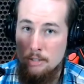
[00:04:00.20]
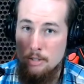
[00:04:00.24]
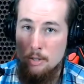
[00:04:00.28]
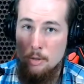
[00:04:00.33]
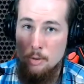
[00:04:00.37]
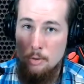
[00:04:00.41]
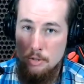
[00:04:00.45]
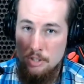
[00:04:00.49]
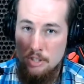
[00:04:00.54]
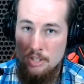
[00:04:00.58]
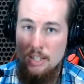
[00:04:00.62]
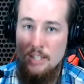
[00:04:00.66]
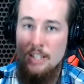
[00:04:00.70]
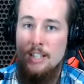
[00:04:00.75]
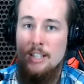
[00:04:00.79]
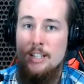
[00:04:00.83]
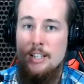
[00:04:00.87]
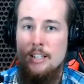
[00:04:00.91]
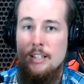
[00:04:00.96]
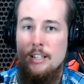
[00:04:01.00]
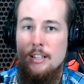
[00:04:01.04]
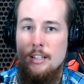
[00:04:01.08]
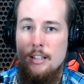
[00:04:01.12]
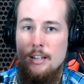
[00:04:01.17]
to
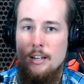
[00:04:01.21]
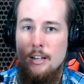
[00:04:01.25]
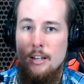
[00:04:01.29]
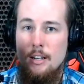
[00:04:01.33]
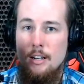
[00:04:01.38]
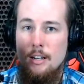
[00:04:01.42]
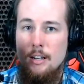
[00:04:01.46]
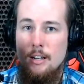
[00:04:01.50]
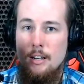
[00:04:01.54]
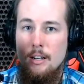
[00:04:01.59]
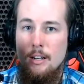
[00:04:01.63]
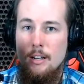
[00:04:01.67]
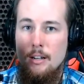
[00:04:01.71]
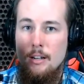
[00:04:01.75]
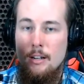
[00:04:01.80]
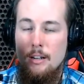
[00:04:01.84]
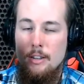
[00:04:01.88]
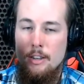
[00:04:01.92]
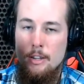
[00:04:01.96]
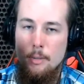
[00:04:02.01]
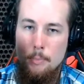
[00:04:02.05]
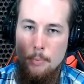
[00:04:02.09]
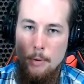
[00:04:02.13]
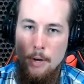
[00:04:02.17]
see
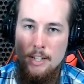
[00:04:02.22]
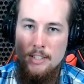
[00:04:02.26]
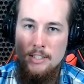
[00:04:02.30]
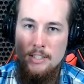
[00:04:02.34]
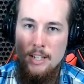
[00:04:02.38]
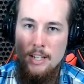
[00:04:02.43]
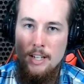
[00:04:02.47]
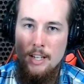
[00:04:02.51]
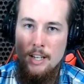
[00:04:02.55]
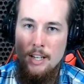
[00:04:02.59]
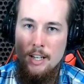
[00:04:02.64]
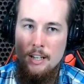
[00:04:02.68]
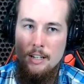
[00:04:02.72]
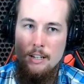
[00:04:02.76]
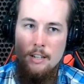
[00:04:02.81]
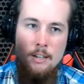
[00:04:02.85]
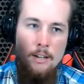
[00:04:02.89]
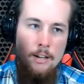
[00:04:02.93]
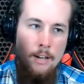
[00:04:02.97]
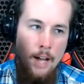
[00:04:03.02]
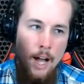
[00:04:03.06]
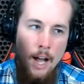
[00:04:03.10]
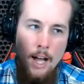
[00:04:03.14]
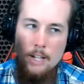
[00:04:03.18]
the president
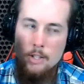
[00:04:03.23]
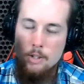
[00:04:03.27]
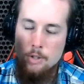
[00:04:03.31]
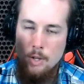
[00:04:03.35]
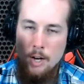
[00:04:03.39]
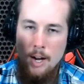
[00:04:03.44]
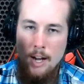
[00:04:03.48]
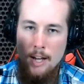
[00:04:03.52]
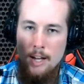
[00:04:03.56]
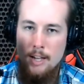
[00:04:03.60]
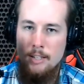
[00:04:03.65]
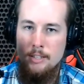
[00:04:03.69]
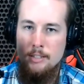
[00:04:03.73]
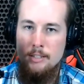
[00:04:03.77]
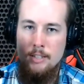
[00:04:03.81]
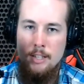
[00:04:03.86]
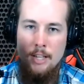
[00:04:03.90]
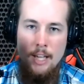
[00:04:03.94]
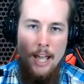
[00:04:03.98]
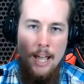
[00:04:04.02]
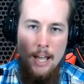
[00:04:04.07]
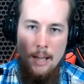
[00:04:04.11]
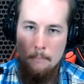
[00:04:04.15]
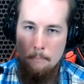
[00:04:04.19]
not trying to
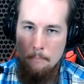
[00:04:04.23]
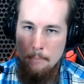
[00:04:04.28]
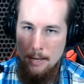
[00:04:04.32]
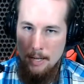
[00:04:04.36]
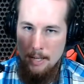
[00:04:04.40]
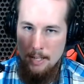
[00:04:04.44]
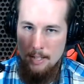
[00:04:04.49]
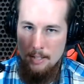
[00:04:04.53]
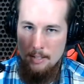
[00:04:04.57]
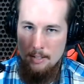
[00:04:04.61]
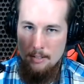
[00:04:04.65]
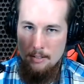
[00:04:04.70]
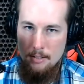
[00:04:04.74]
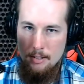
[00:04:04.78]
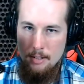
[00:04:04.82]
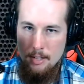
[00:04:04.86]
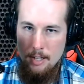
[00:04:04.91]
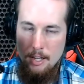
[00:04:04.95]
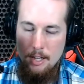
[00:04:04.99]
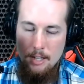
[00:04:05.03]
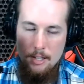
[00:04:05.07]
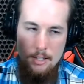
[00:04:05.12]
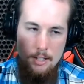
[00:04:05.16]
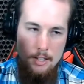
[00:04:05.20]
campaign,
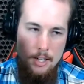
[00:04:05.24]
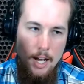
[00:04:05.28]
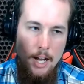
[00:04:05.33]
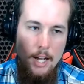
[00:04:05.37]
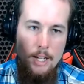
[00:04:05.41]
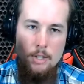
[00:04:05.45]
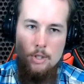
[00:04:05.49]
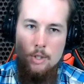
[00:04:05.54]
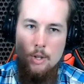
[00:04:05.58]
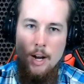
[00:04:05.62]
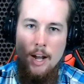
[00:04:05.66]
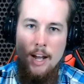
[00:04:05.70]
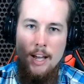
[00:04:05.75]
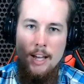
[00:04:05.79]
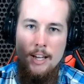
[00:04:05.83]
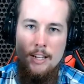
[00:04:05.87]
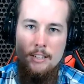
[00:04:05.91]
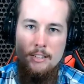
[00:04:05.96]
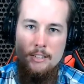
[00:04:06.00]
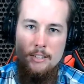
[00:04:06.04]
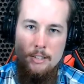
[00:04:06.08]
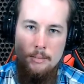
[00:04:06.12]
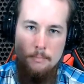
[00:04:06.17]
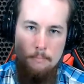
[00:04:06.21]
not
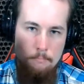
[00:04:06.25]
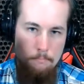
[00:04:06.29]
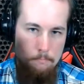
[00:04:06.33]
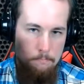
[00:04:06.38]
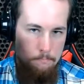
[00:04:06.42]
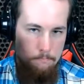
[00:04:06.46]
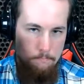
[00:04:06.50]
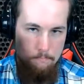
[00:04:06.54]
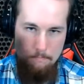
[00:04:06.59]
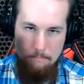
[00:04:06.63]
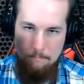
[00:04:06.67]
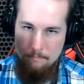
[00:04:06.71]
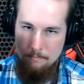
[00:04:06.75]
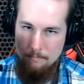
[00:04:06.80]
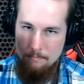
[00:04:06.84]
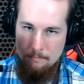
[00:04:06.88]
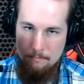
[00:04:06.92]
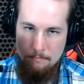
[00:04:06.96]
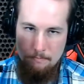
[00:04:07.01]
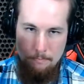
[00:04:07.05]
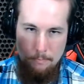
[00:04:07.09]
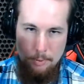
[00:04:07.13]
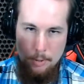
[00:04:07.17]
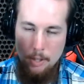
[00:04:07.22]
trying to
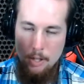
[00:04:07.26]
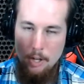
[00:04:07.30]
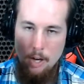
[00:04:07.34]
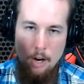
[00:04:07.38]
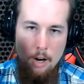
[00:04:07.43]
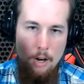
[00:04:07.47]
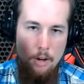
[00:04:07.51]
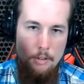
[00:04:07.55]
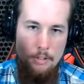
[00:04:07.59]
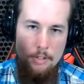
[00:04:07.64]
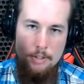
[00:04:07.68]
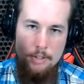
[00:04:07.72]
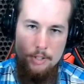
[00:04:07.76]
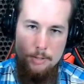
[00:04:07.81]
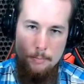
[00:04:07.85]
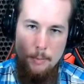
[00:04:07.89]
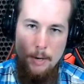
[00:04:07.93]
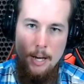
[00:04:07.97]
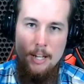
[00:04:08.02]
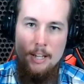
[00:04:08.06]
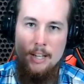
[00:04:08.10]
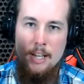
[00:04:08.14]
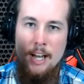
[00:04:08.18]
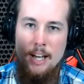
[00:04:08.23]
put all the
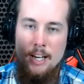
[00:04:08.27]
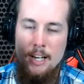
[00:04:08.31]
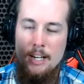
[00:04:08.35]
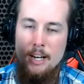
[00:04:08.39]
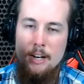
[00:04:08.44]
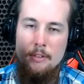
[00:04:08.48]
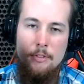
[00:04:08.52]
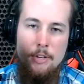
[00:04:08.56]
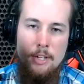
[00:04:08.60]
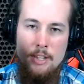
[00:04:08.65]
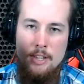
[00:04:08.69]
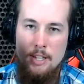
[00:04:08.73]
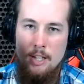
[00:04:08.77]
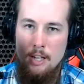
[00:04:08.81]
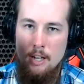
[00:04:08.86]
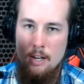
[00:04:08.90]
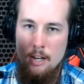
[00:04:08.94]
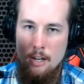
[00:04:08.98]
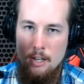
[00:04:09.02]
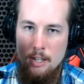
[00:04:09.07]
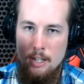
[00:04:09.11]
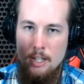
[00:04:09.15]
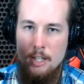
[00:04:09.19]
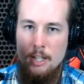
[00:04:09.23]
spotlight and everything
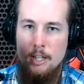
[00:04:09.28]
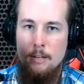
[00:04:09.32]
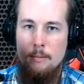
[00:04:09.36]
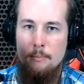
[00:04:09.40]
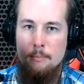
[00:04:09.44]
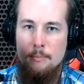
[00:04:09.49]
on him,